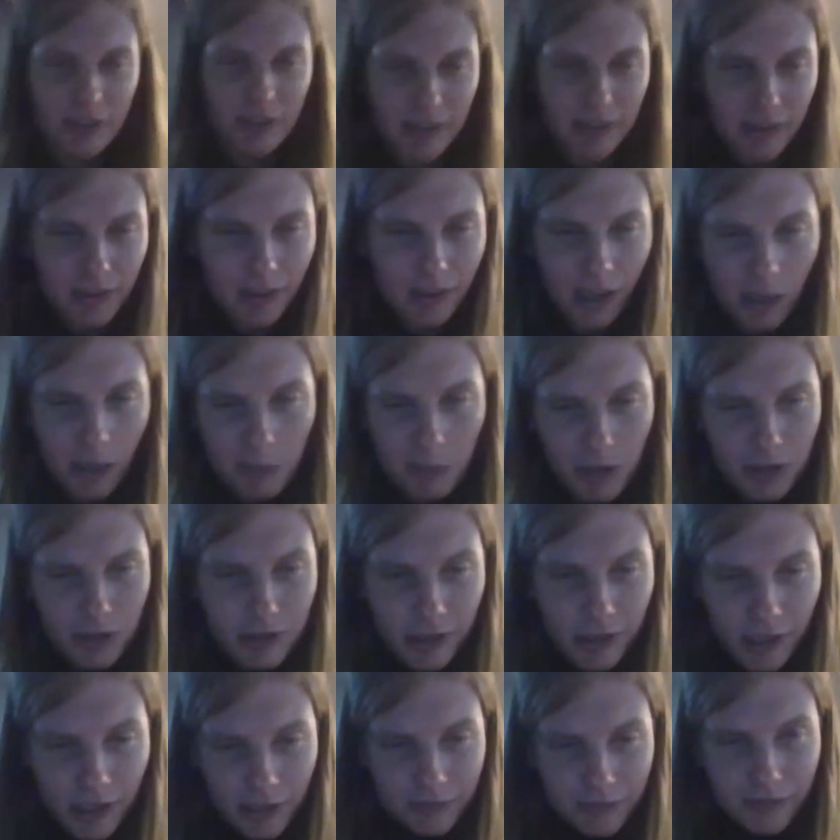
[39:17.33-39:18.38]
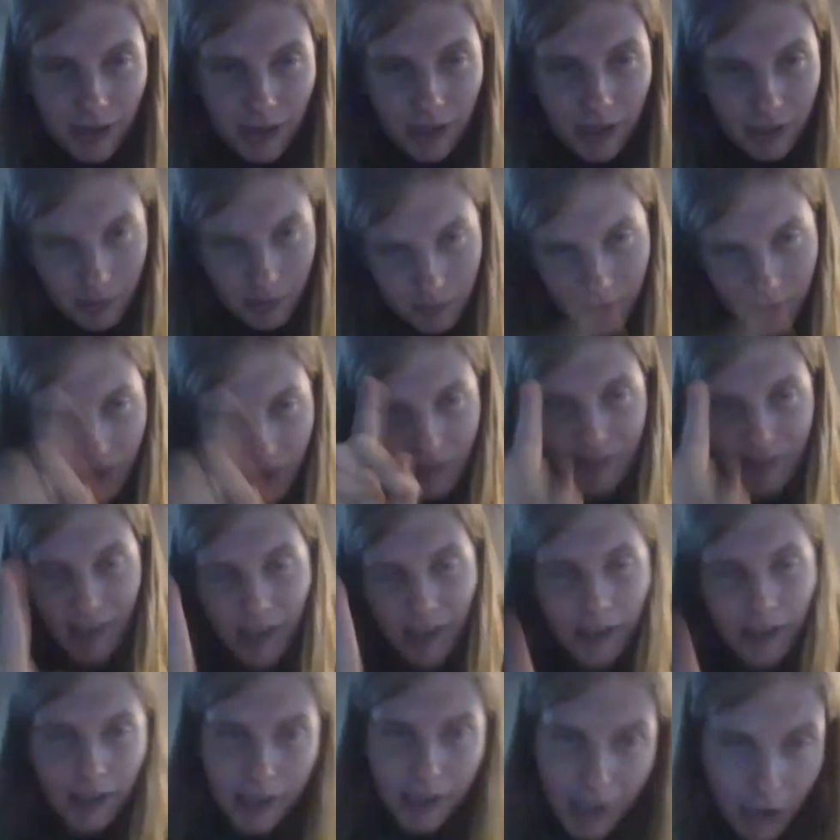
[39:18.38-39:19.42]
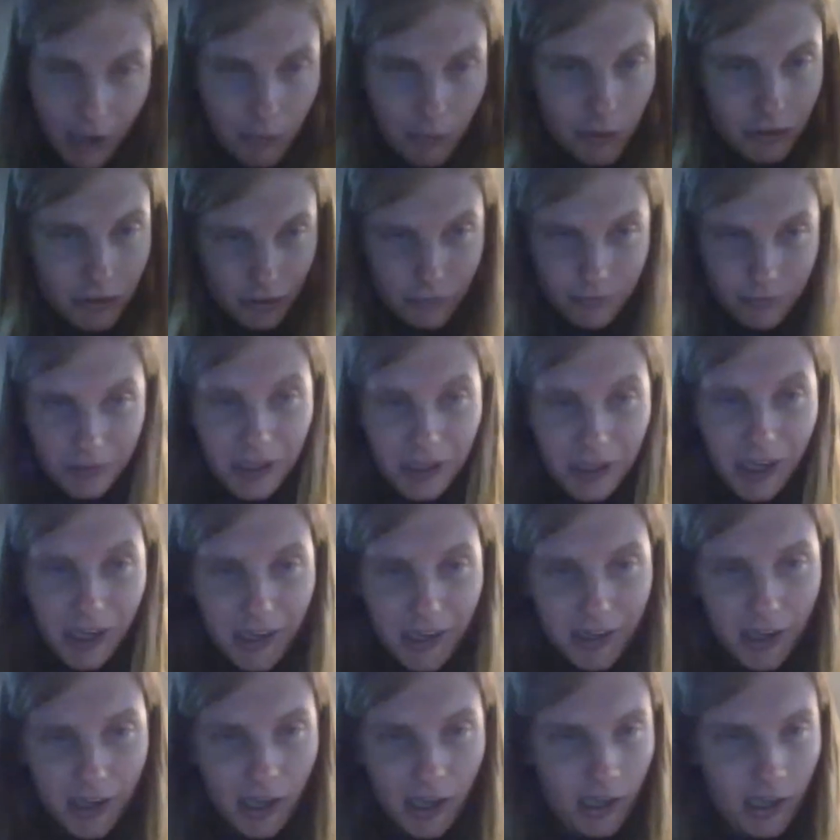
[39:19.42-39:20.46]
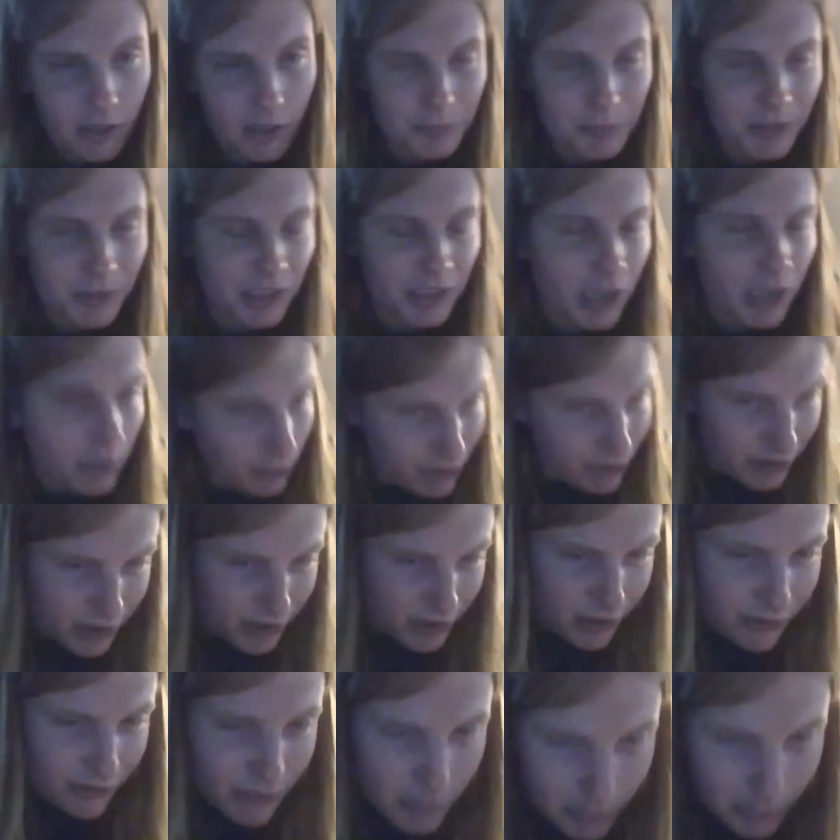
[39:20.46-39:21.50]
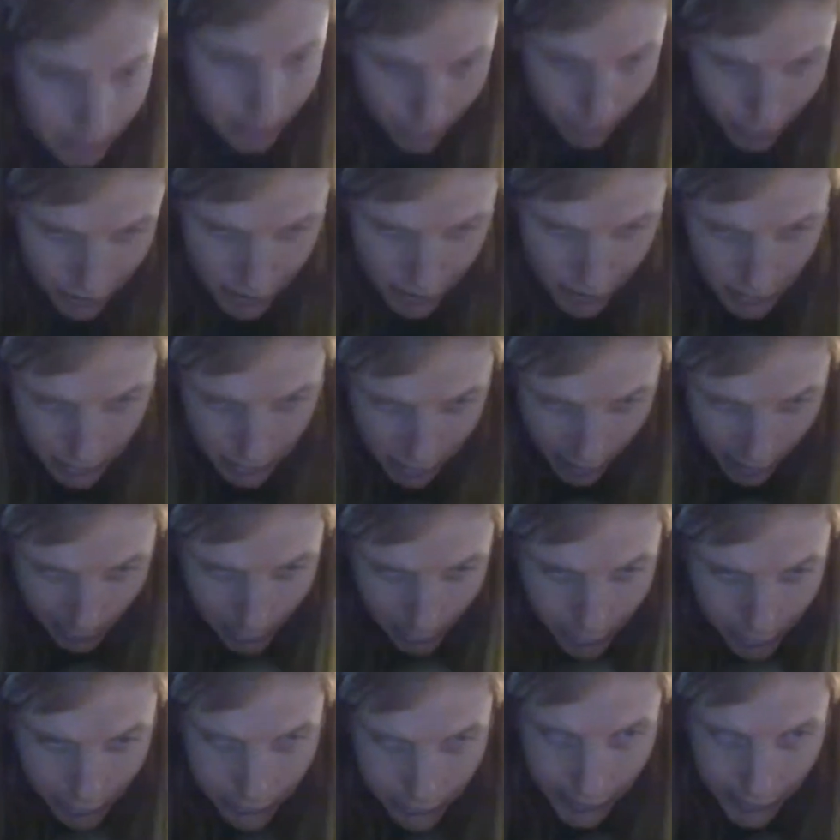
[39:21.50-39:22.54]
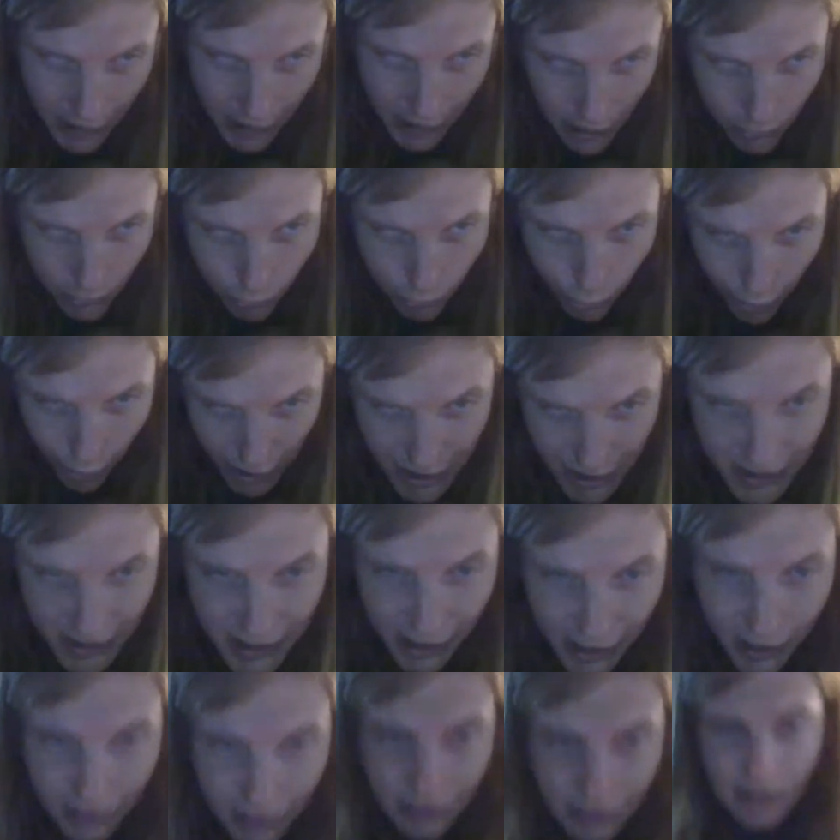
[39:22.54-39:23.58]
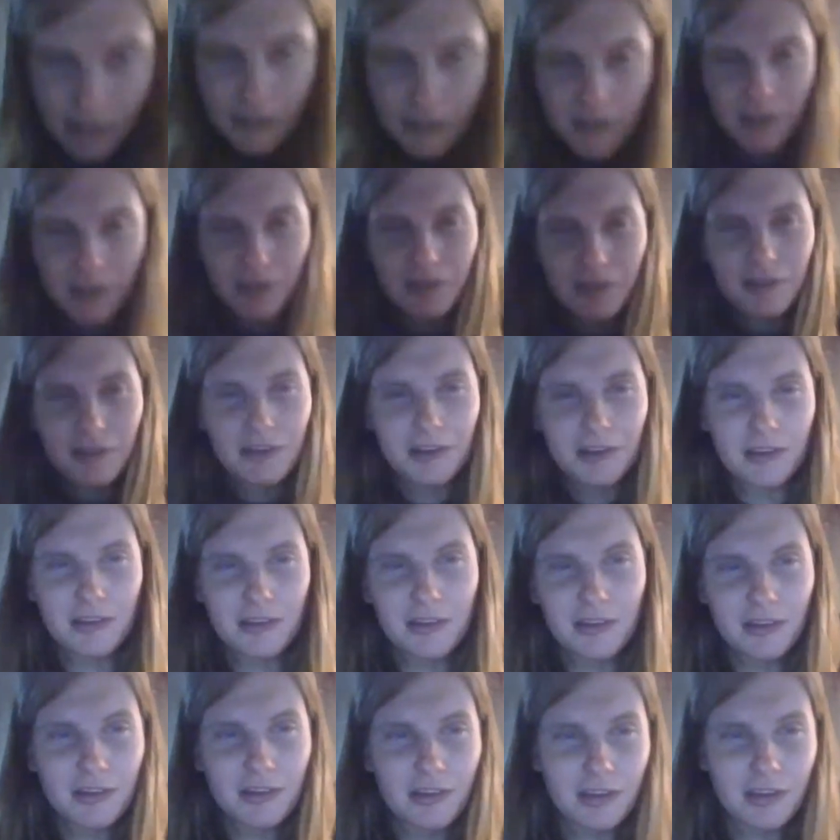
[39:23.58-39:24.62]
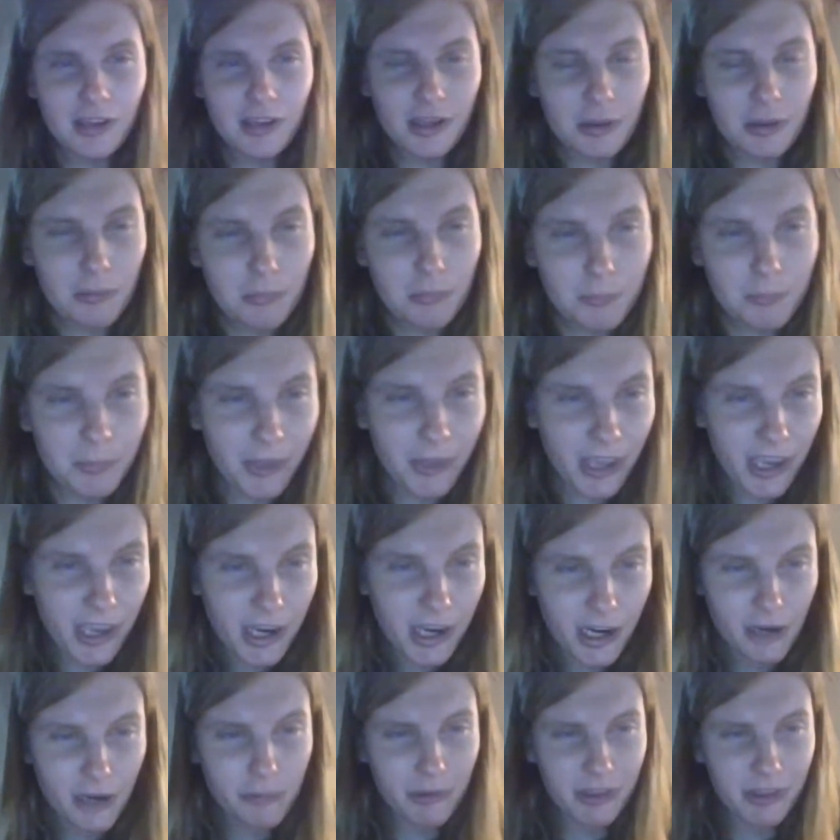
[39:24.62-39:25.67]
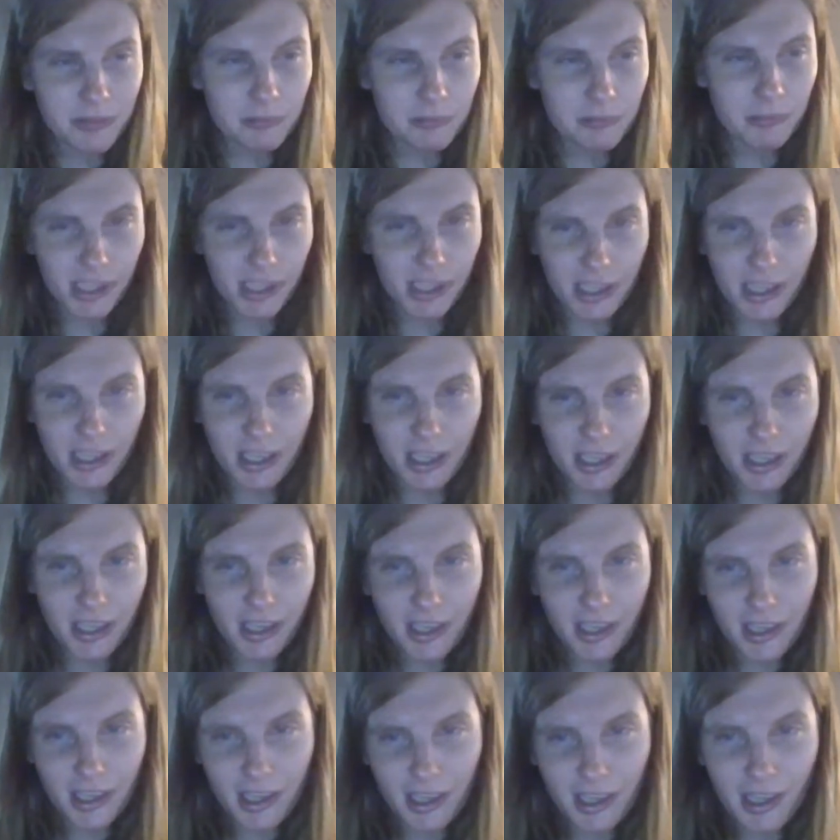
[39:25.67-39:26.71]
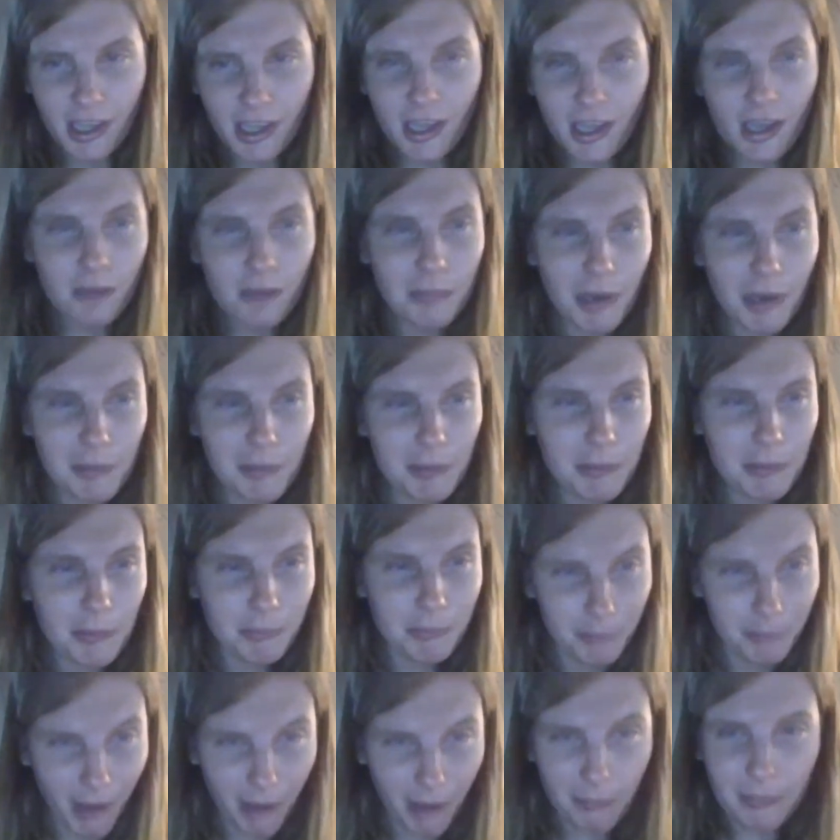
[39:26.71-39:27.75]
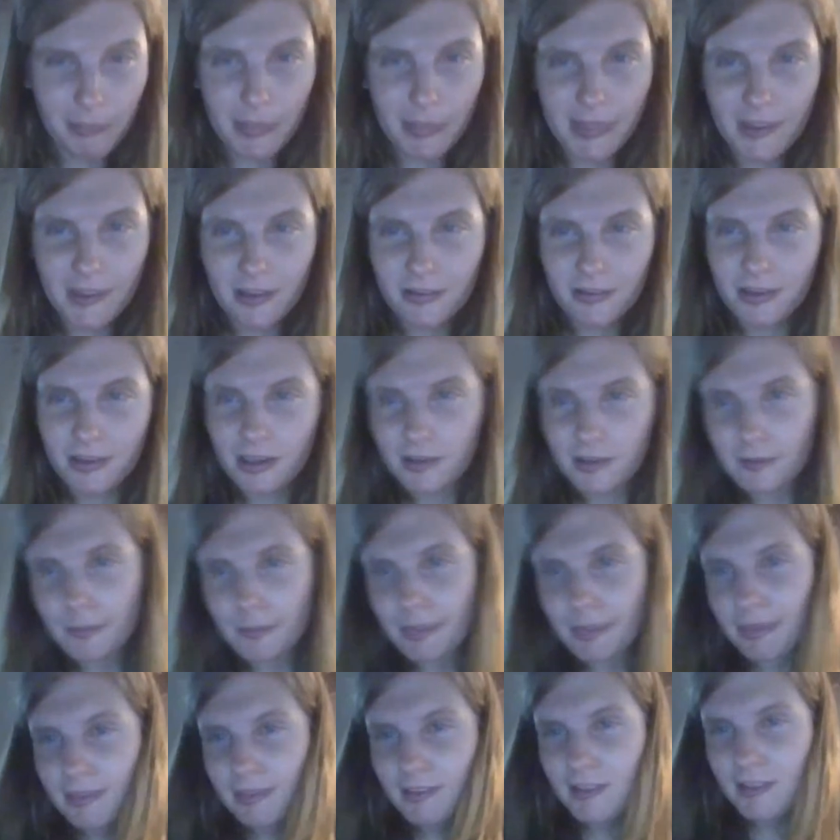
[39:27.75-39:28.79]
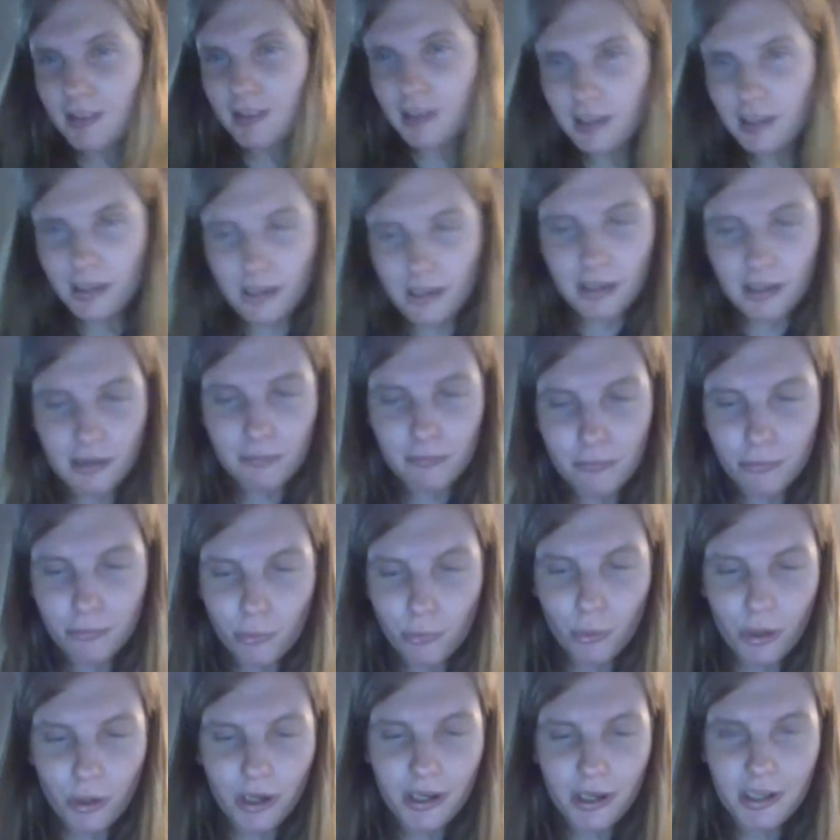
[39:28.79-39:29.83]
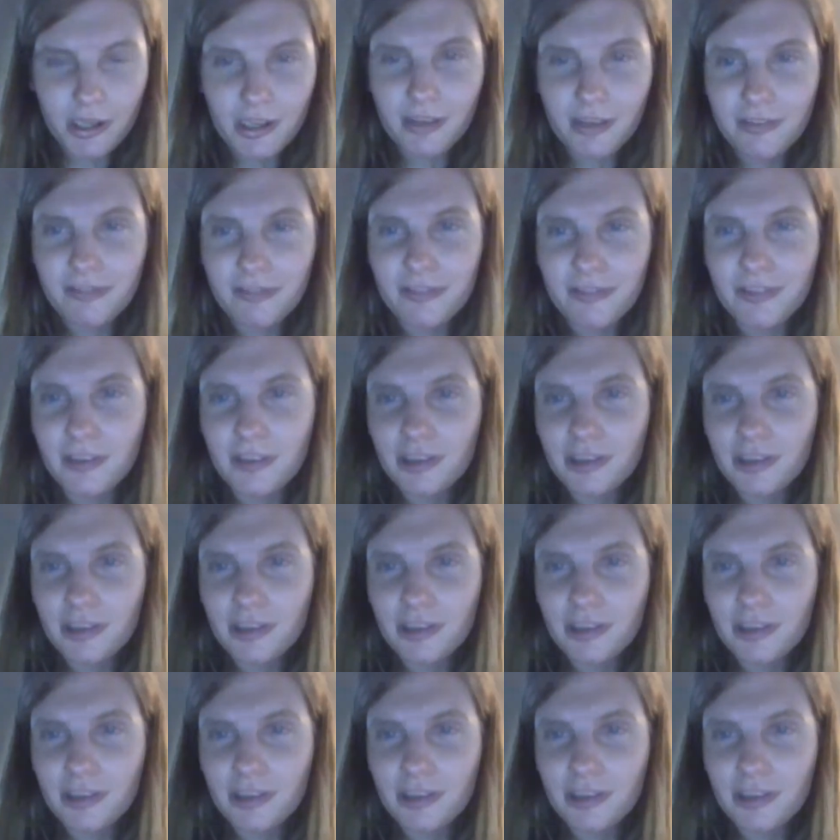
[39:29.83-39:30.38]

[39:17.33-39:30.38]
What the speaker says: Let me try to find it because A, I want to read it again, and B, I want to give the person proper credit. One sec. Bear with me. Okay. Hang on. What if?